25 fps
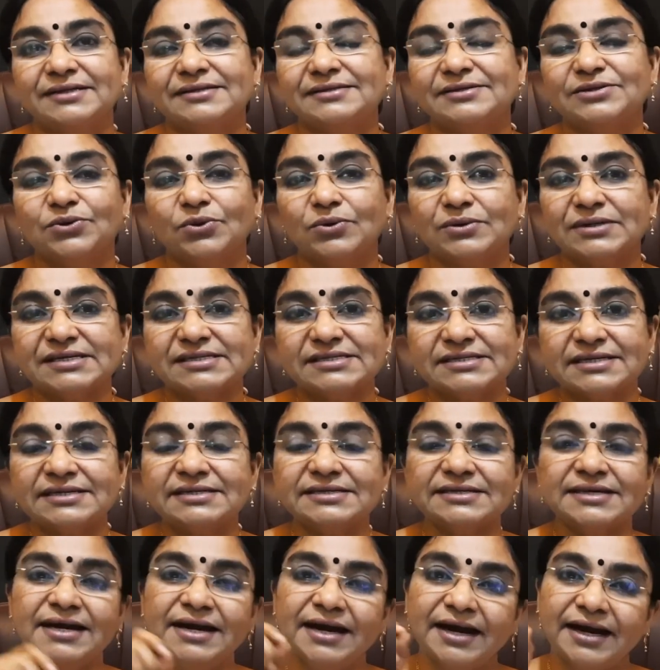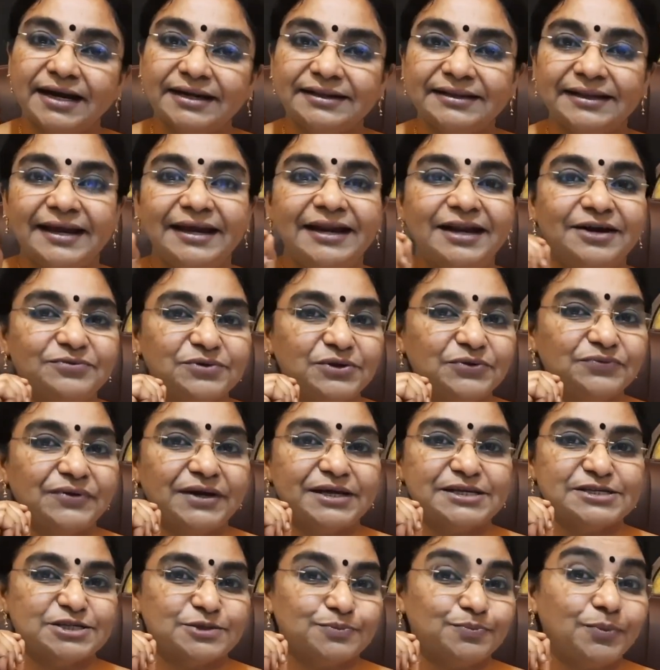notice it, and they'll have
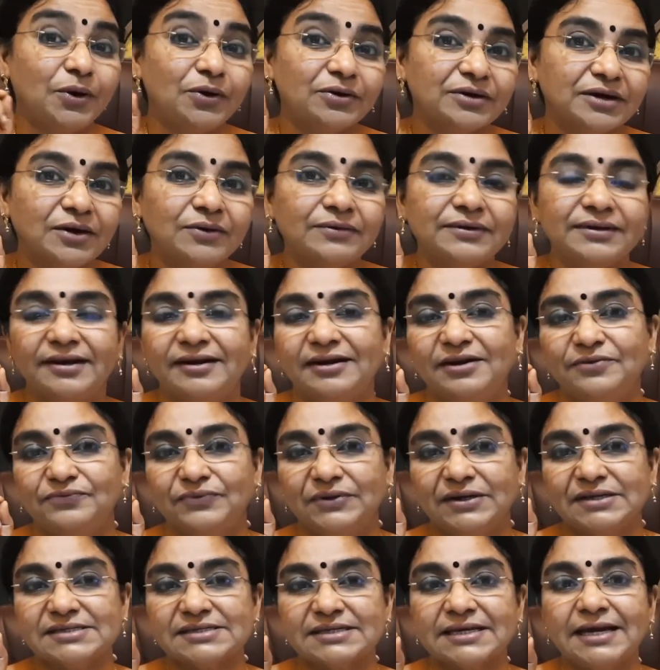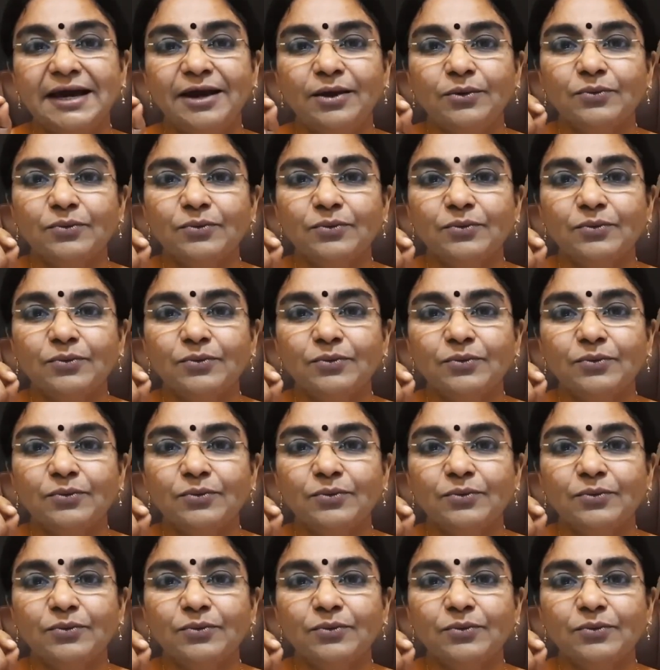to spot out the difference,